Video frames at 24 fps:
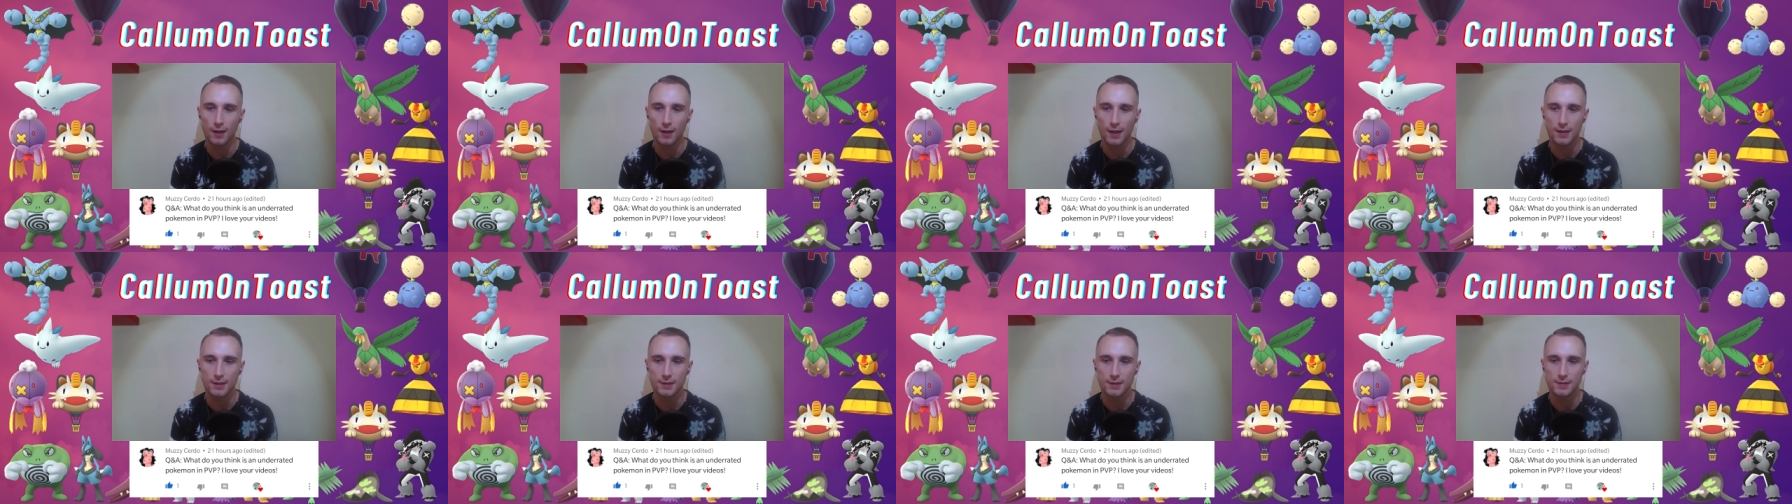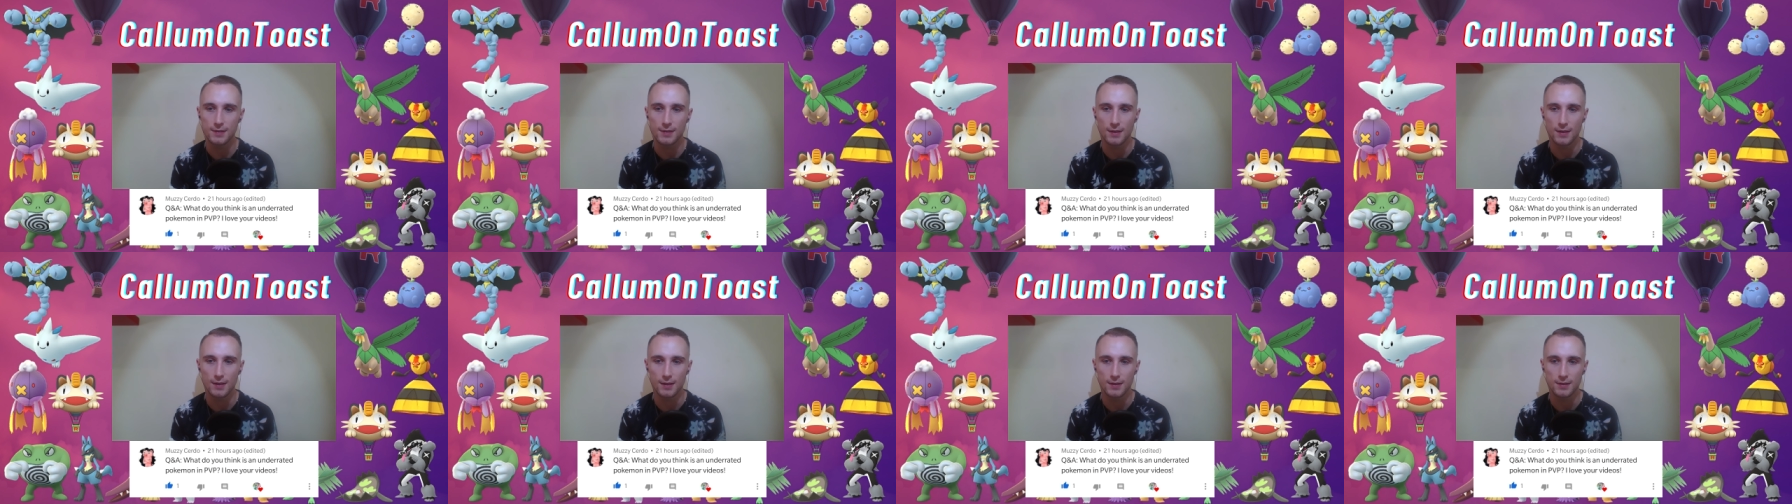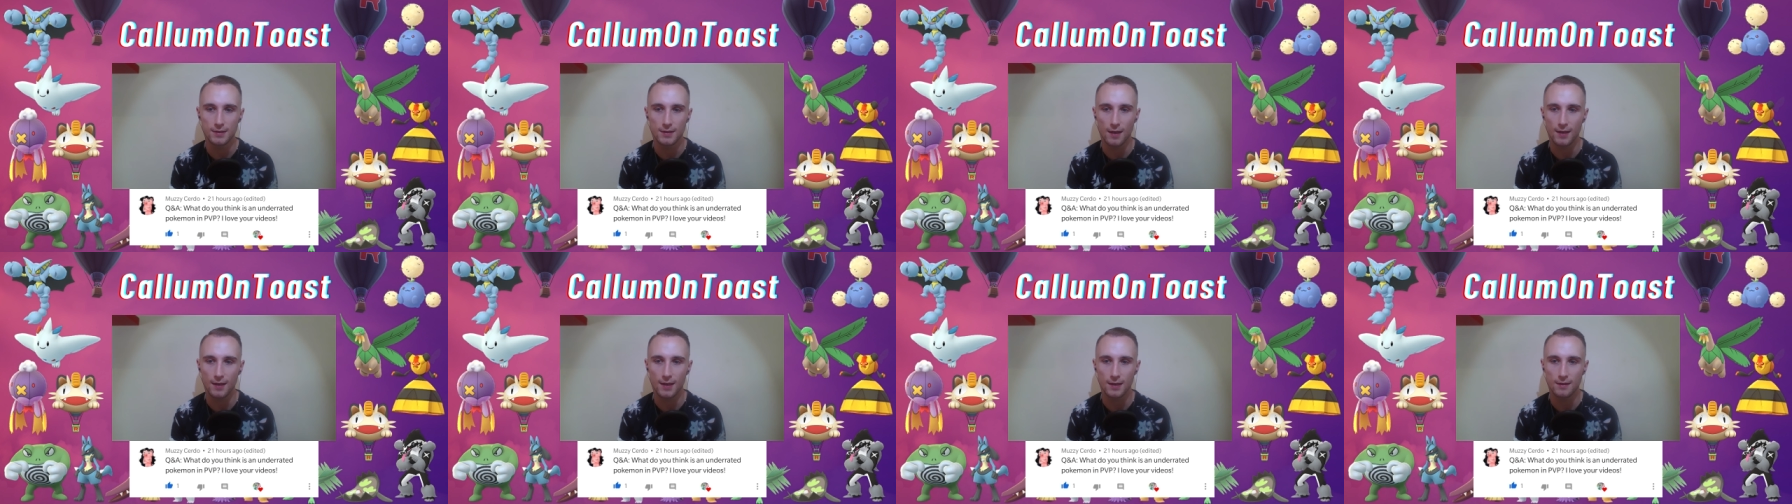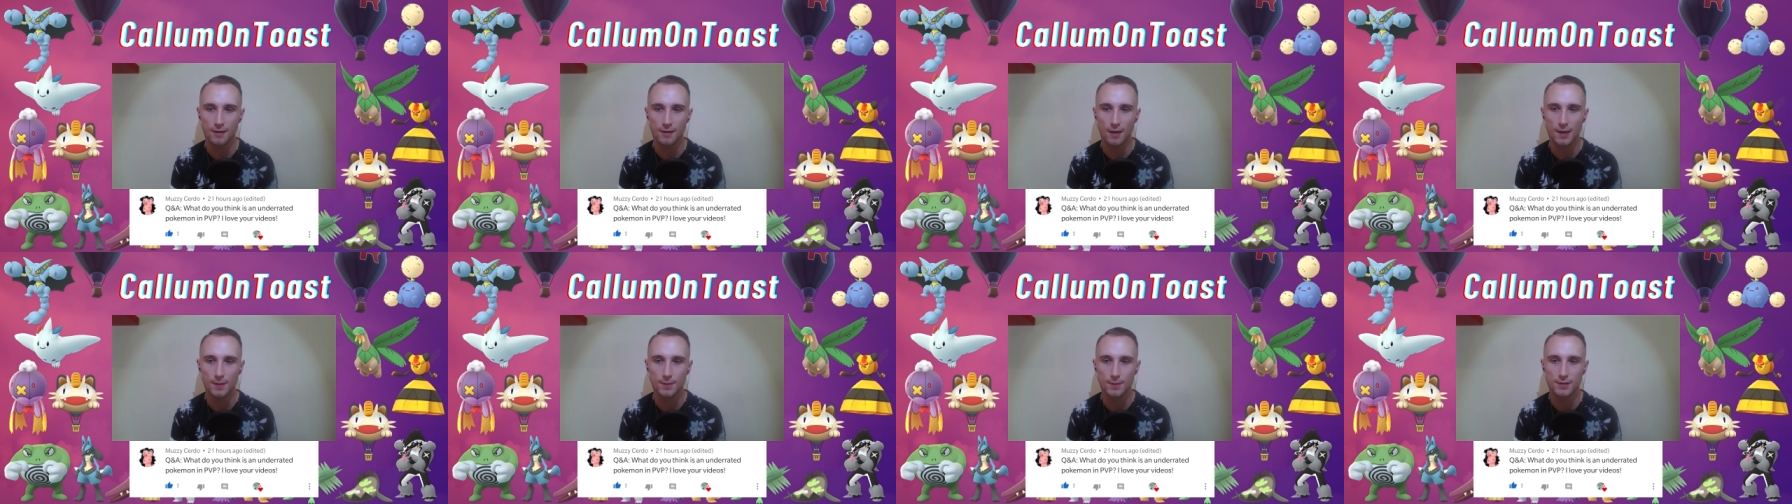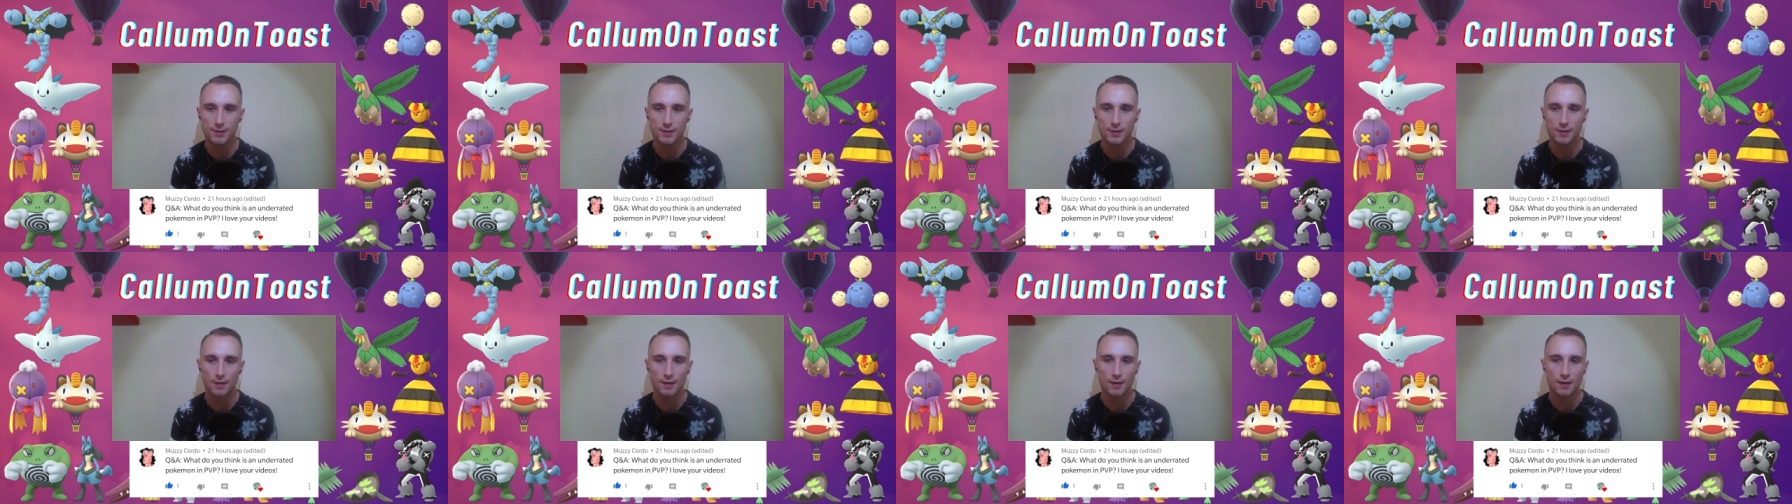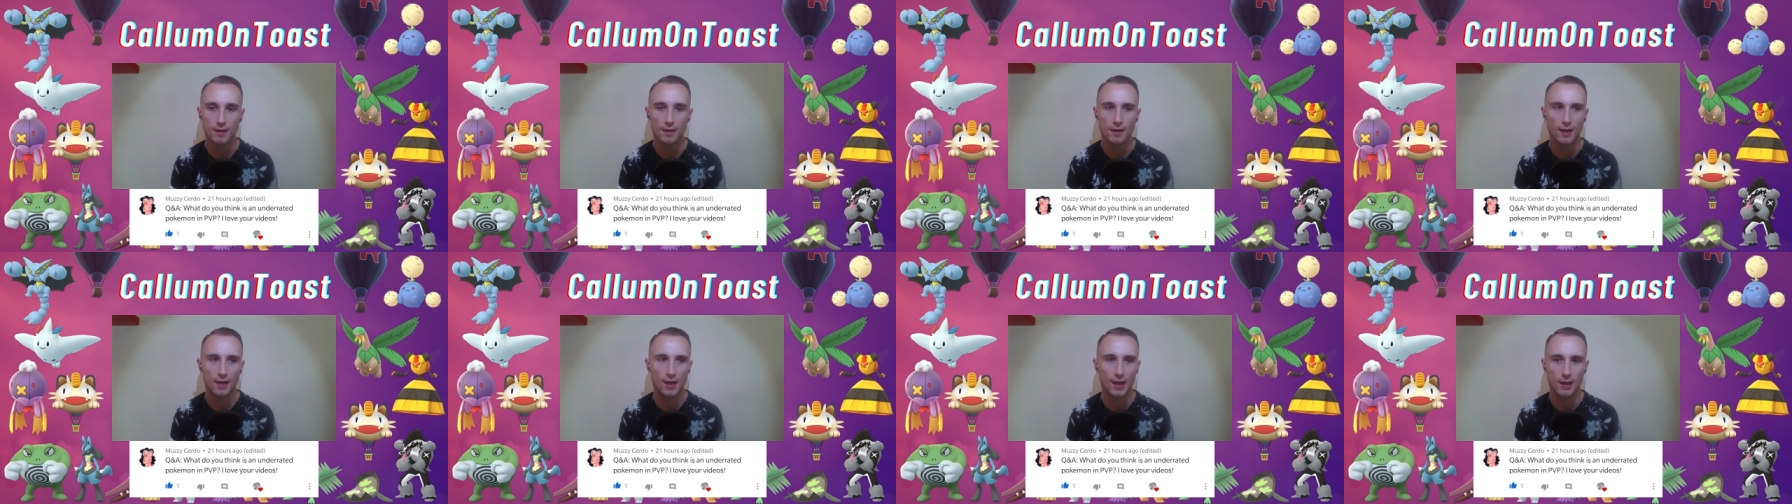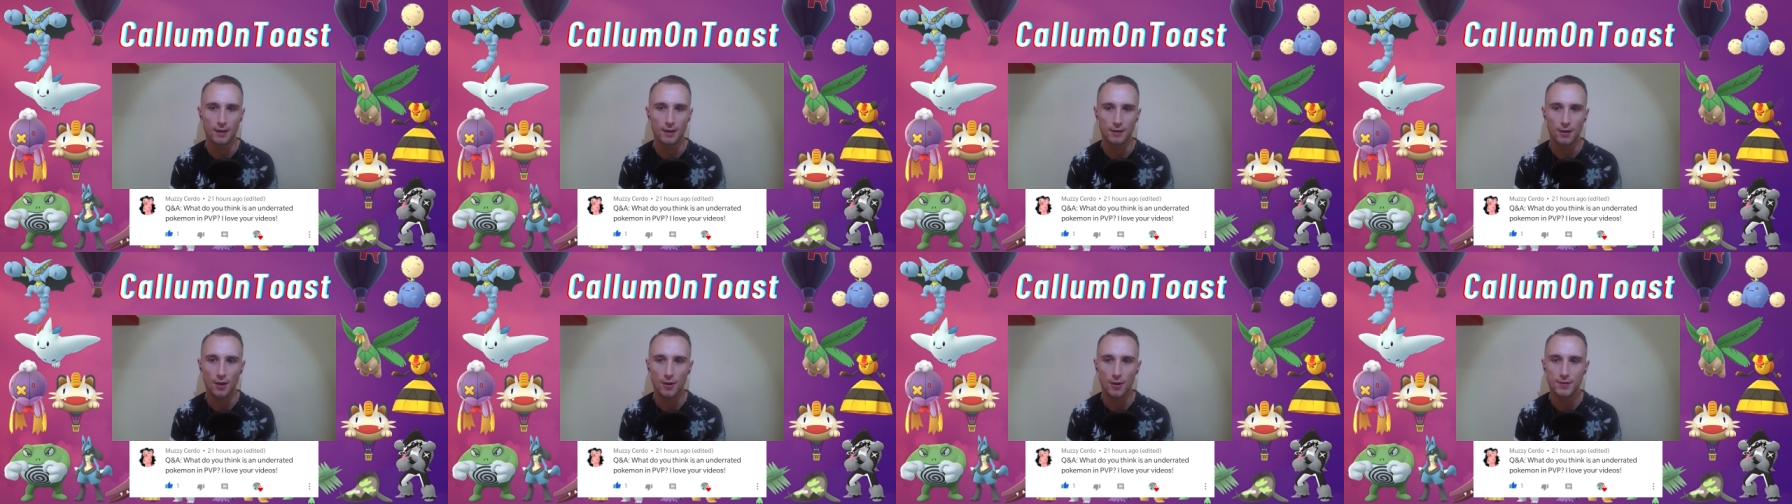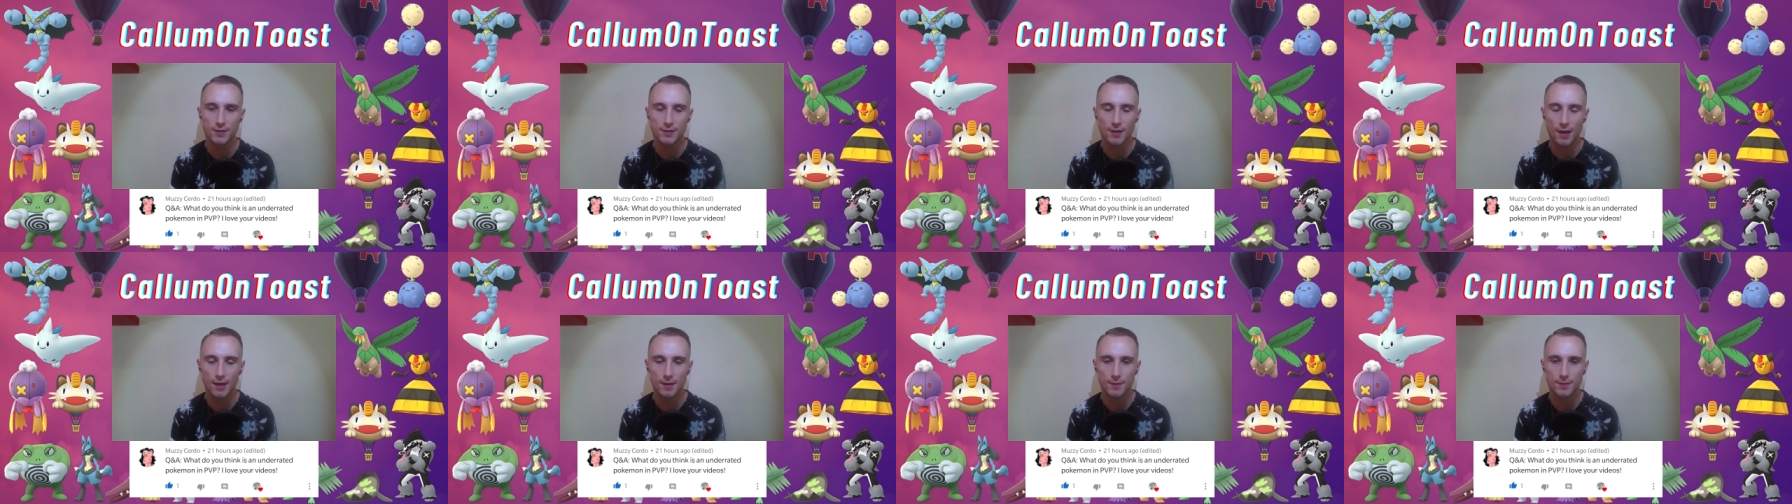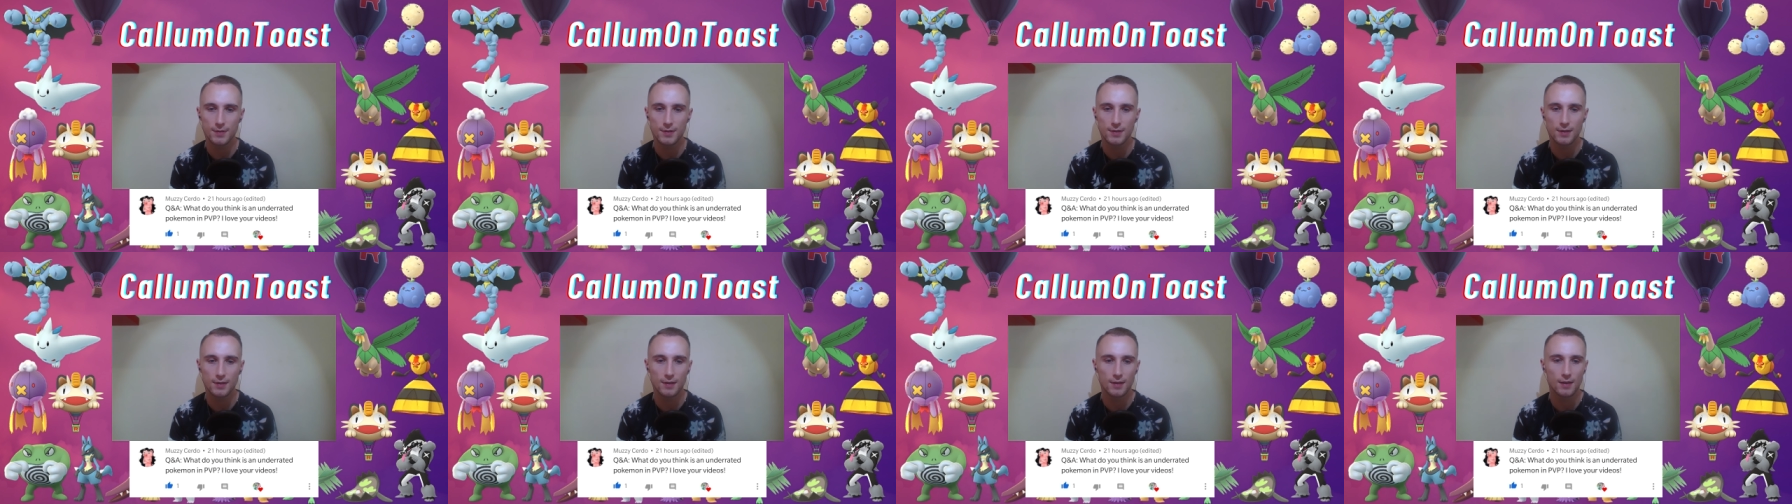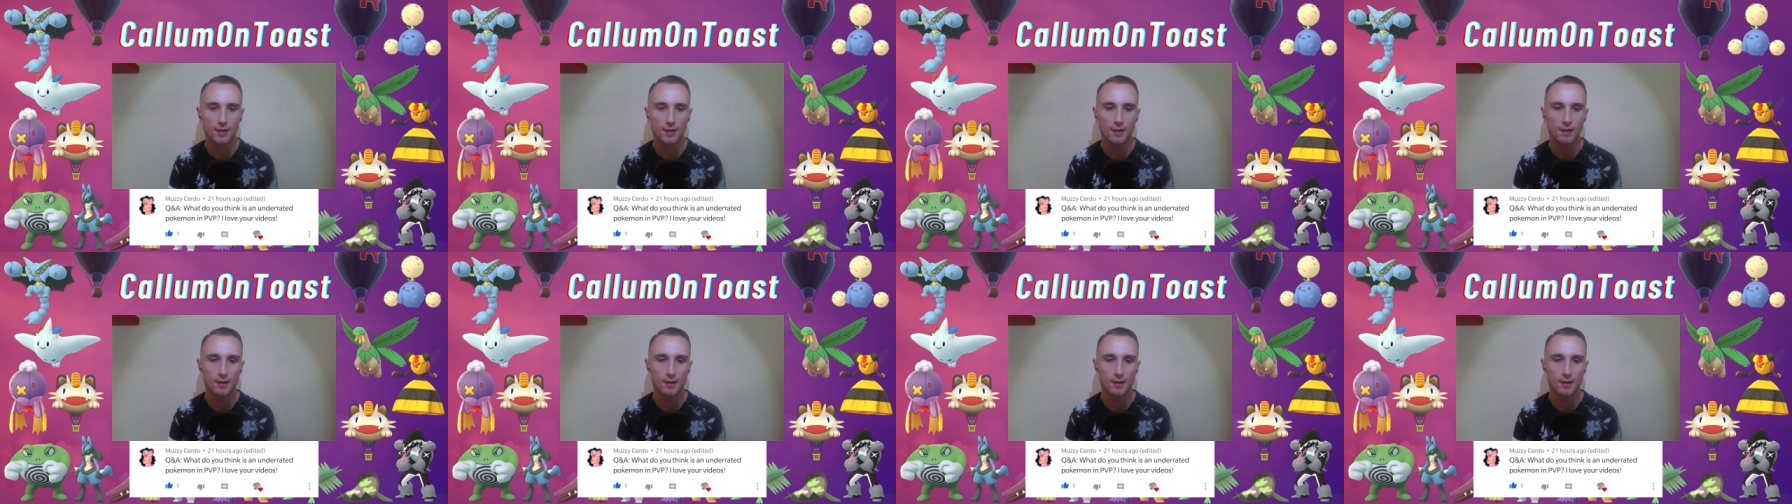against the psychic types and ghost types.